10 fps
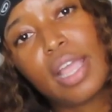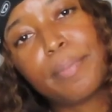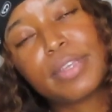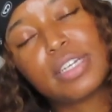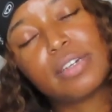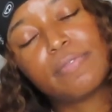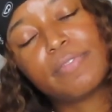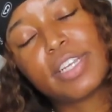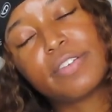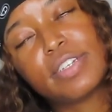and become
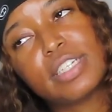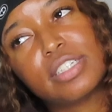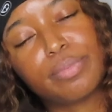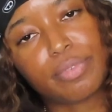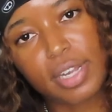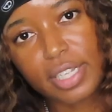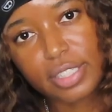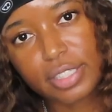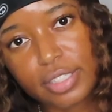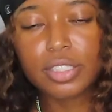very
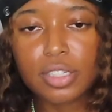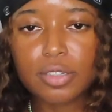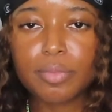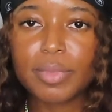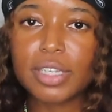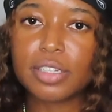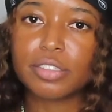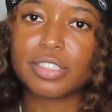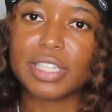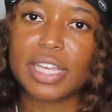depressed. So me
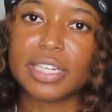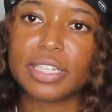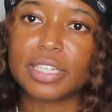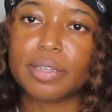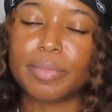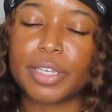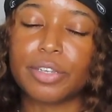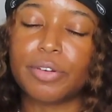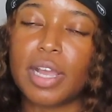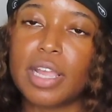understanding and being
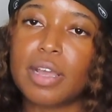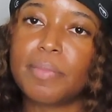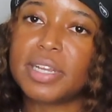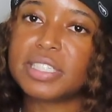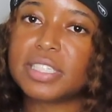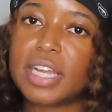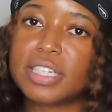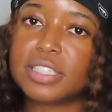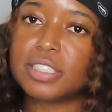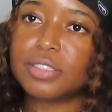who I am, I
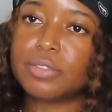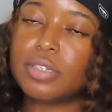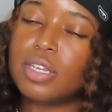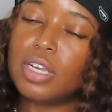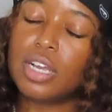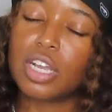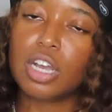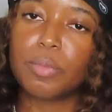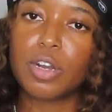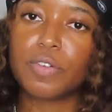decided to
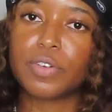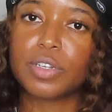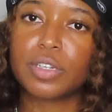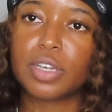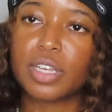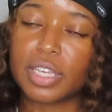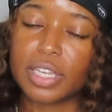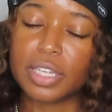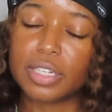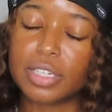come over
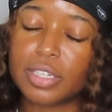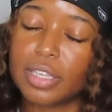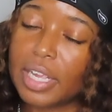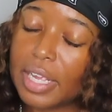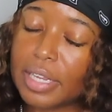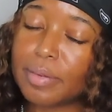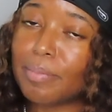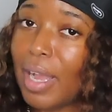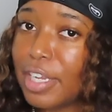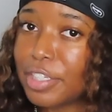again.
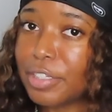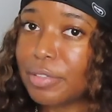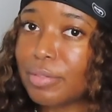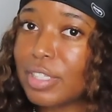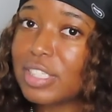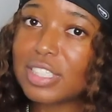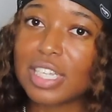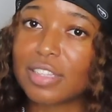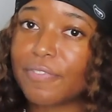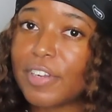And mind you, this is
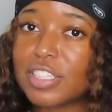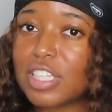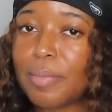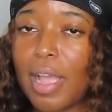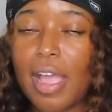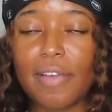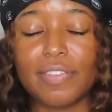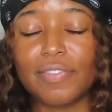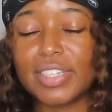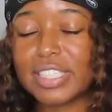not the first time I
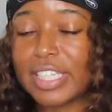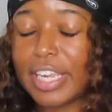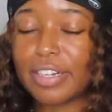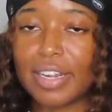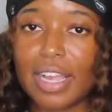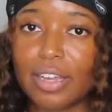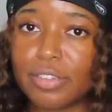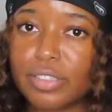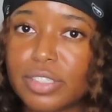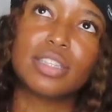have investigated her
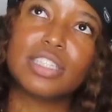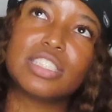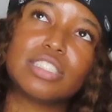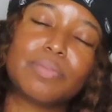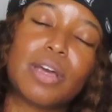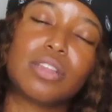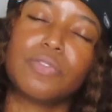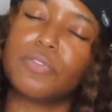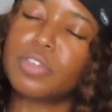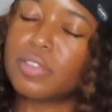house. This is about
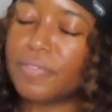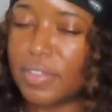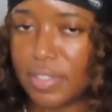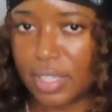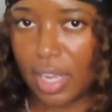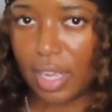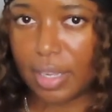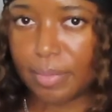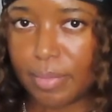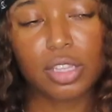the fourth or fifth
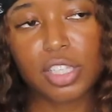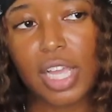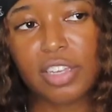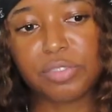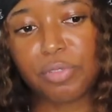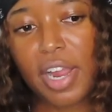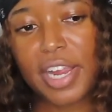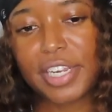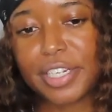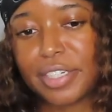time. The times
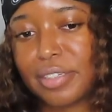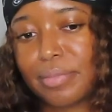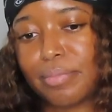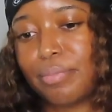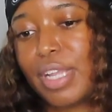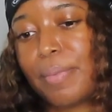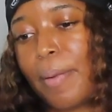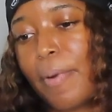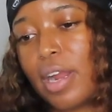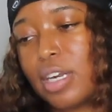prior, me and
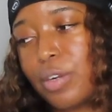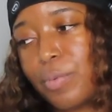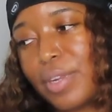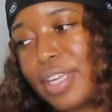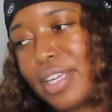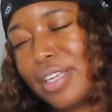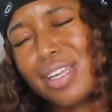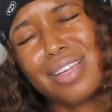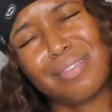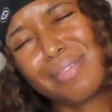my partner, we
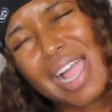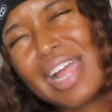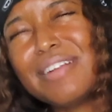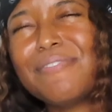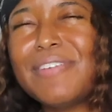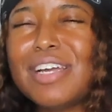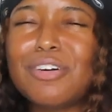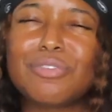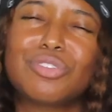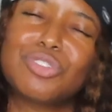hadn't
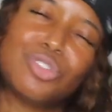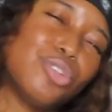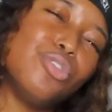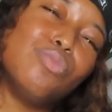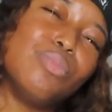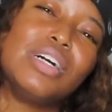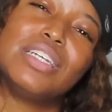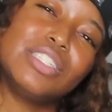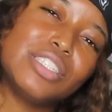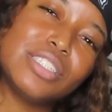found too
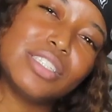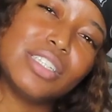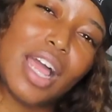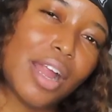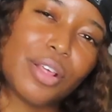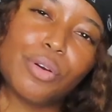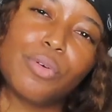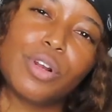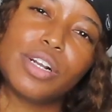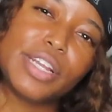much out of the
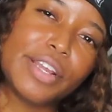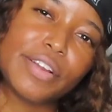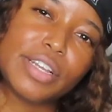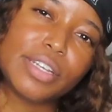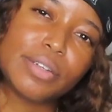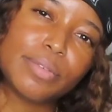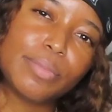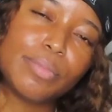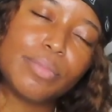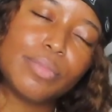ordinary.
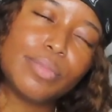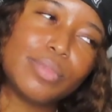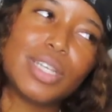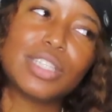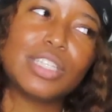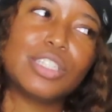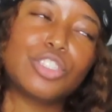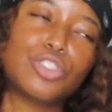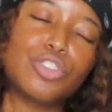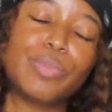Nothing
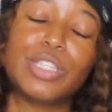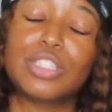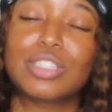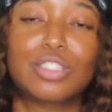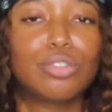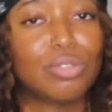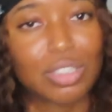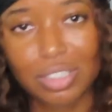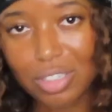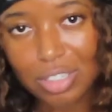to be too
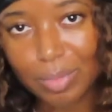concerned